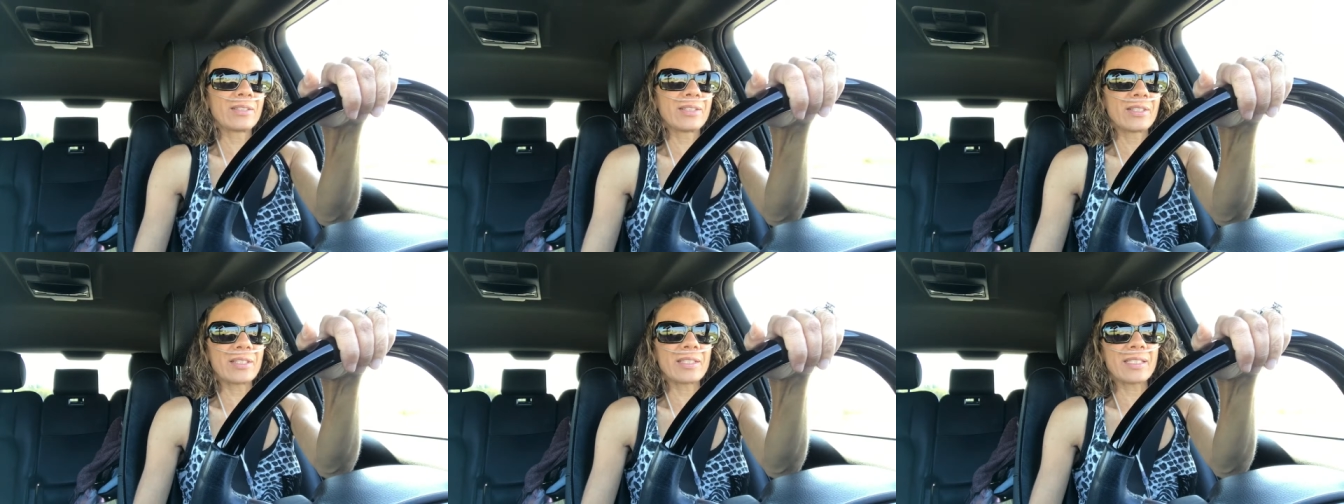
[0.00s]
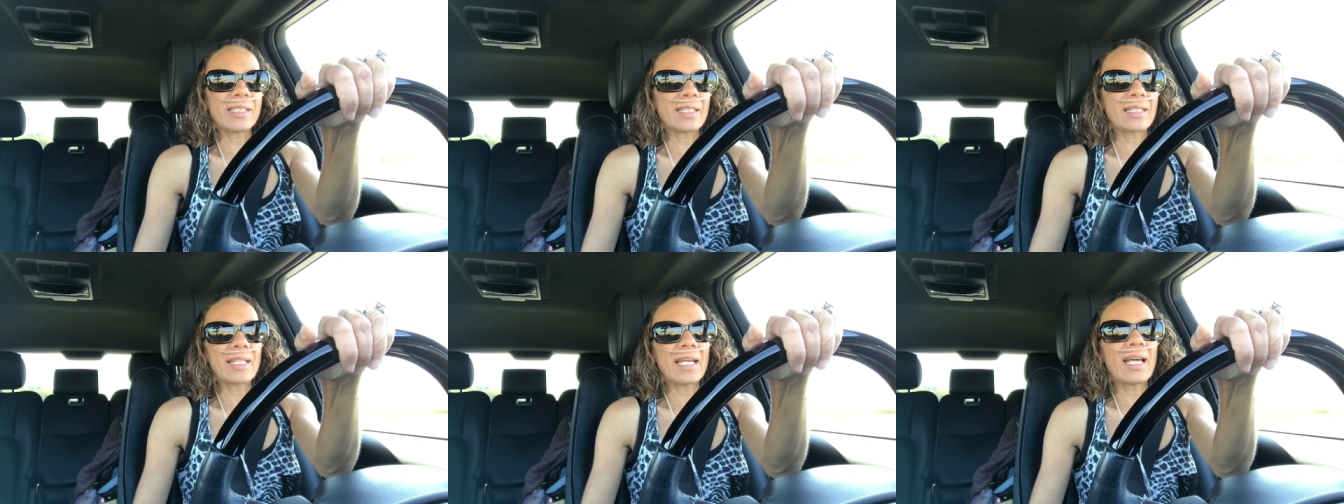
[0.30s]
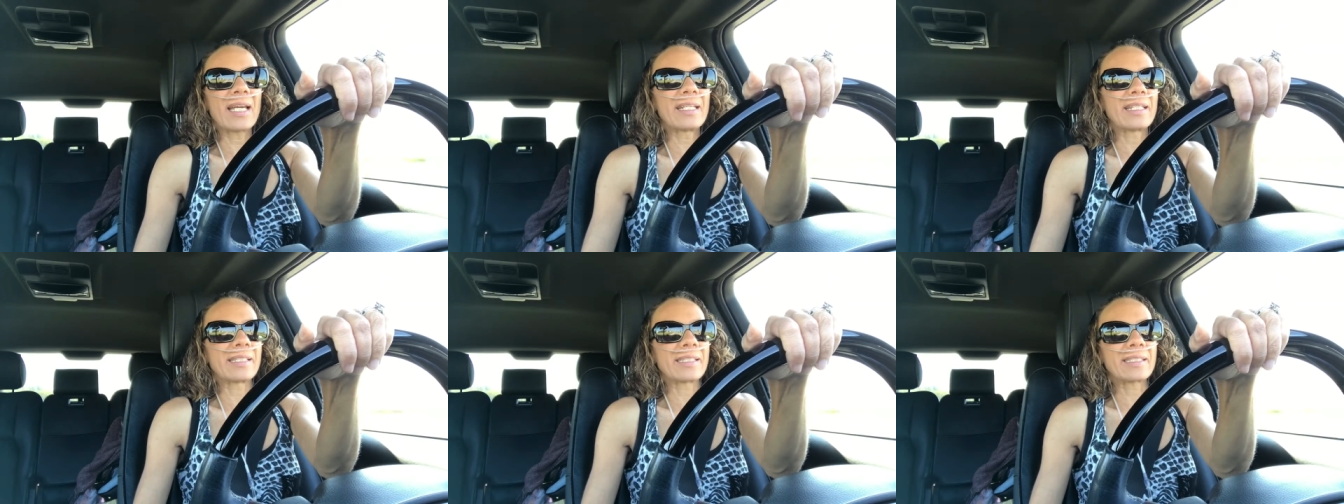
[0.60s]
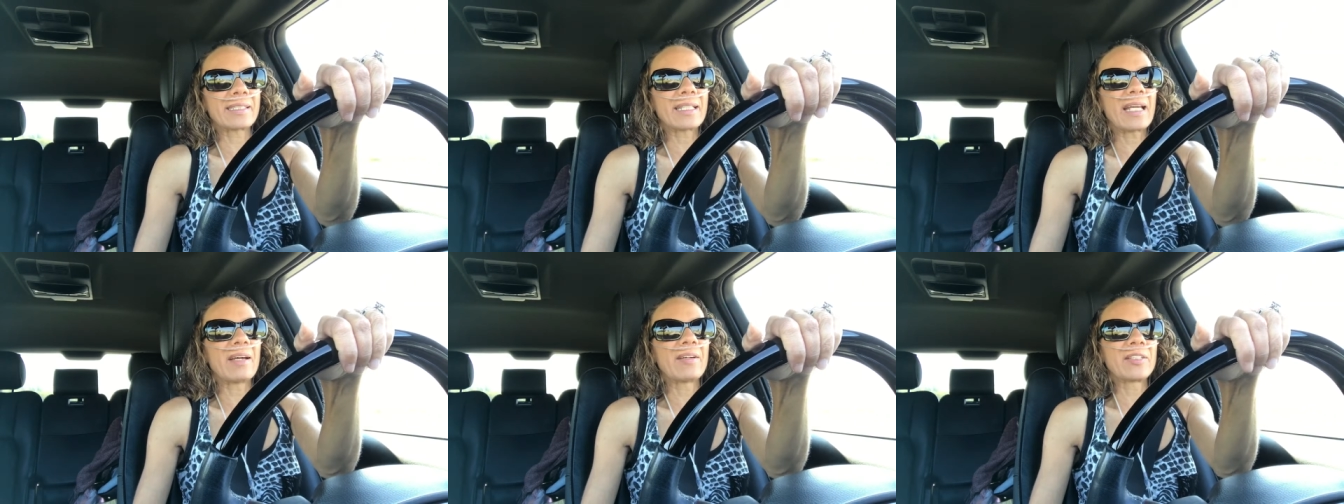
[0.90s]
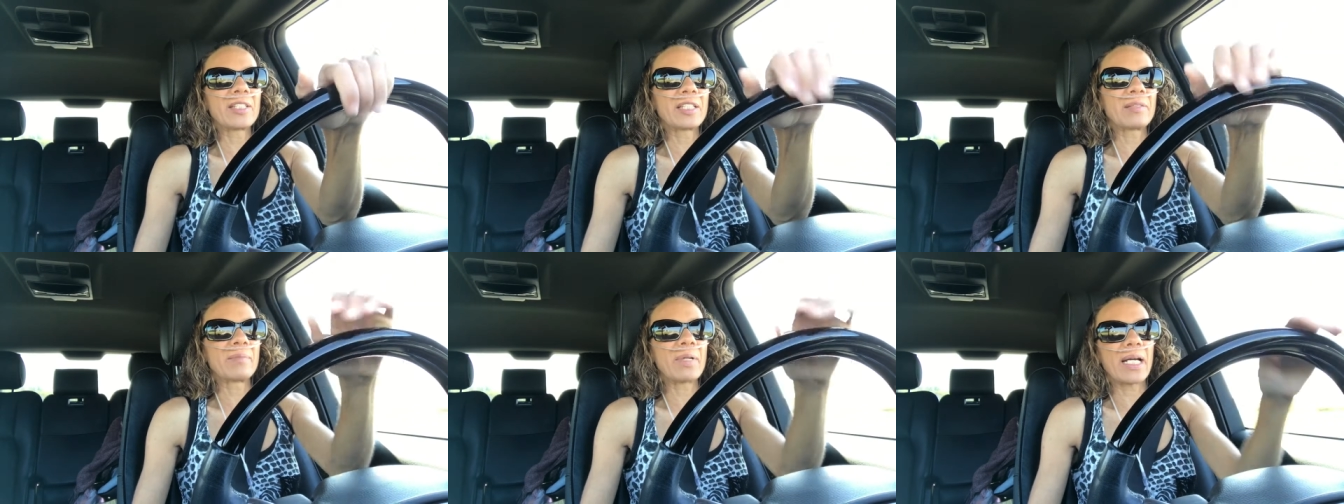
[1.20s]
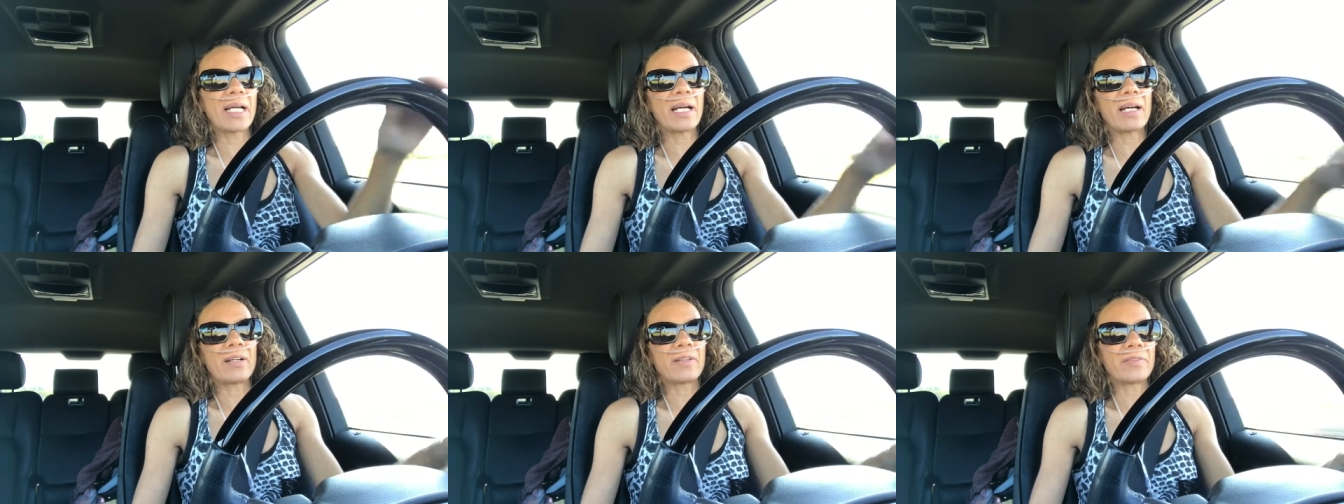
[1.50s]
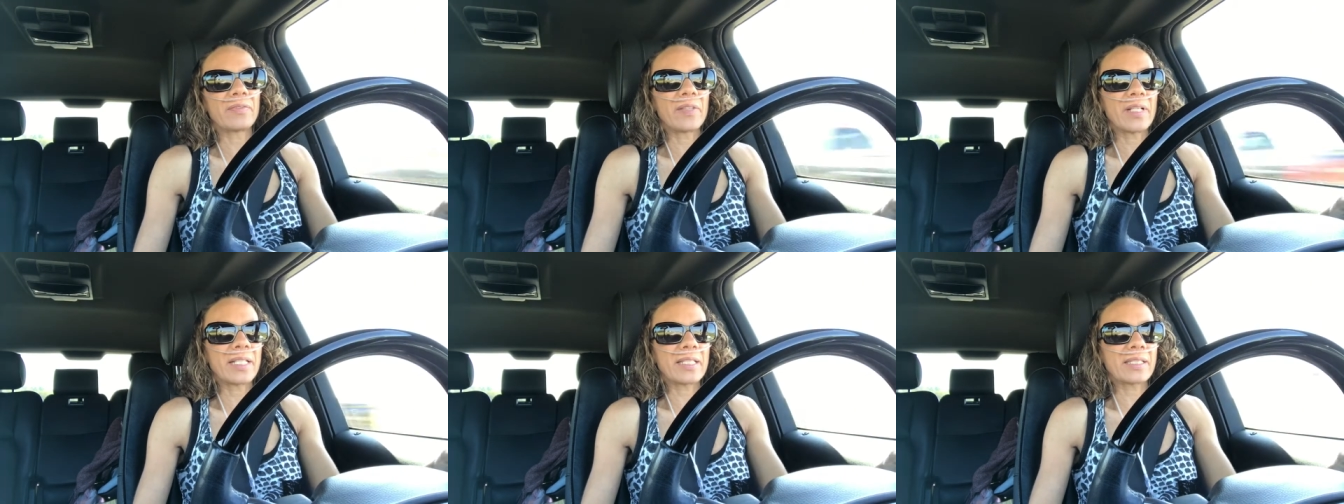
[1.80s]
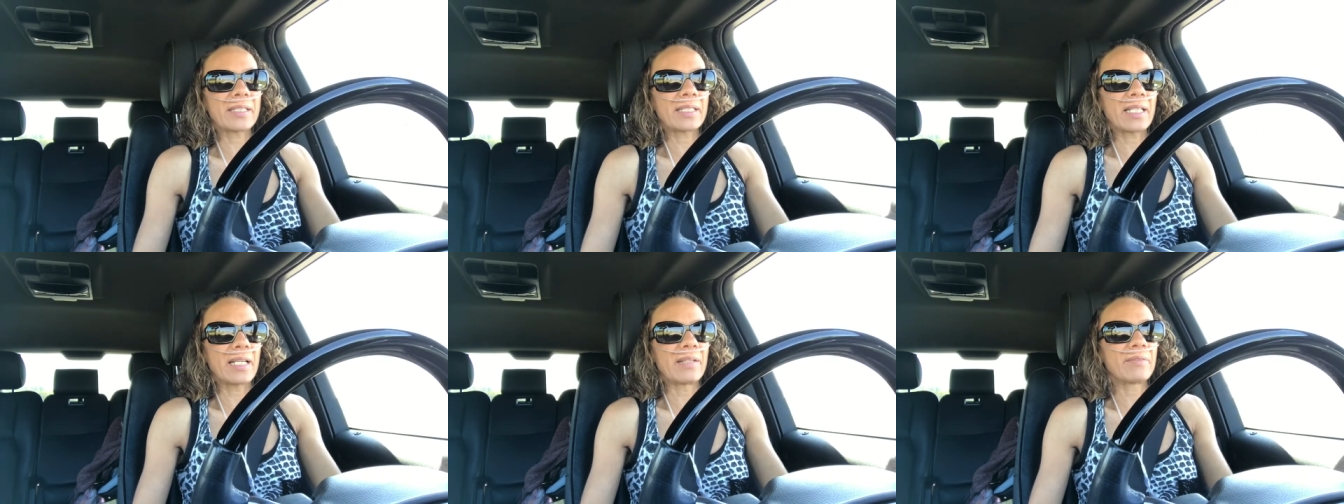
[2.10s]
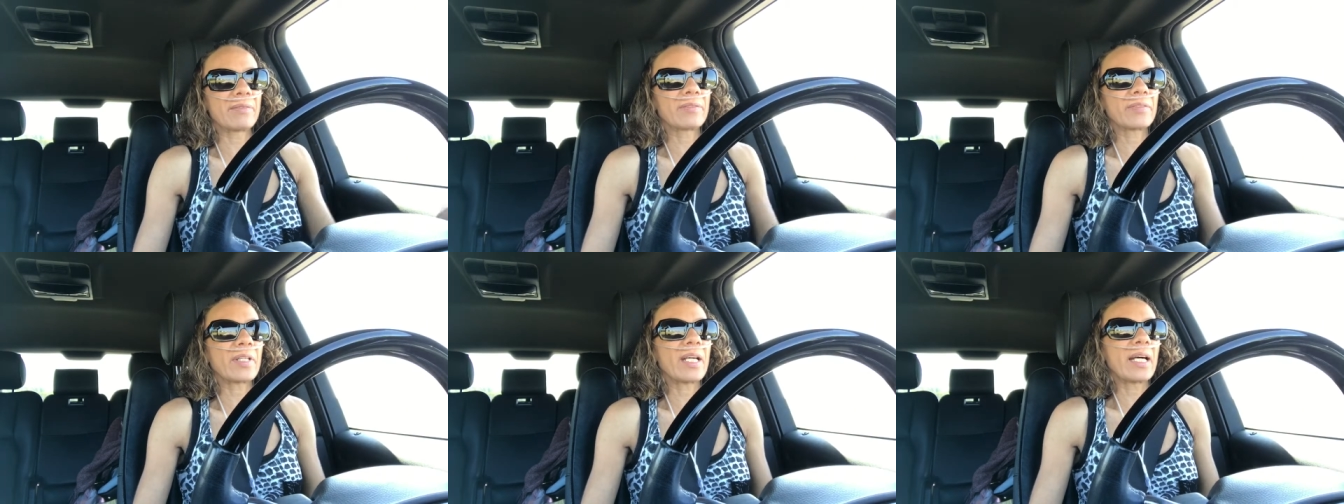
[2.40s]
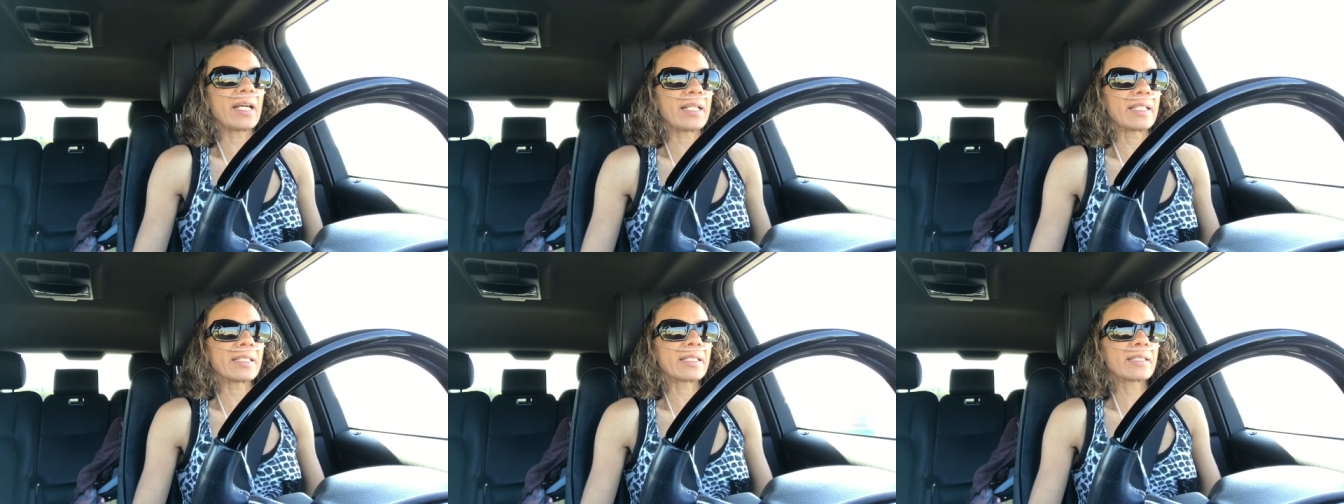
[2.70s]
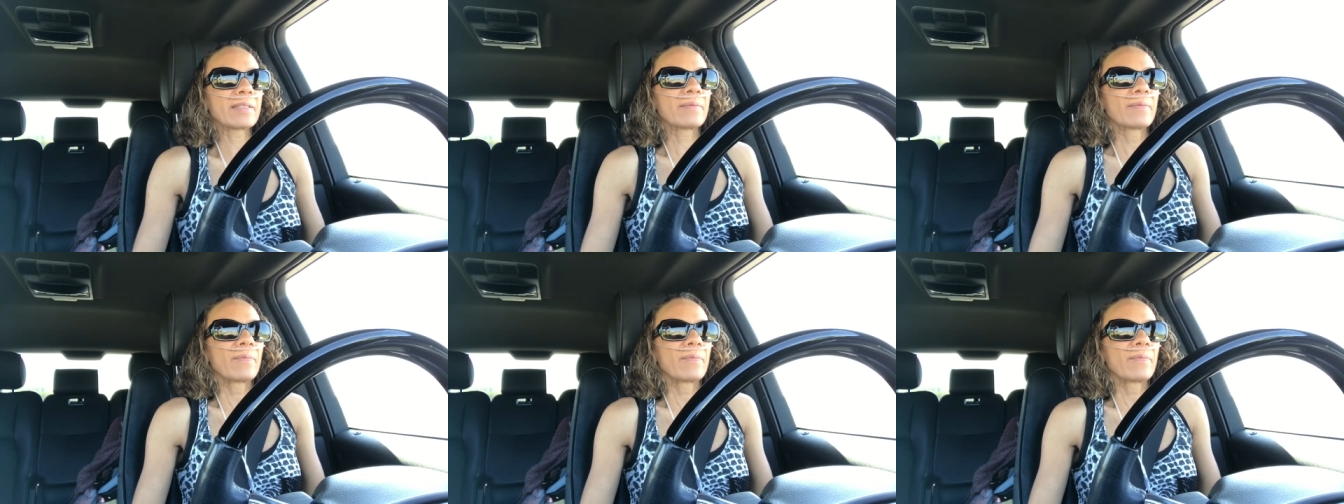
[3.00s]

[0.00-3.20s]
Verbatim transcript: just again astounded by how fast time flies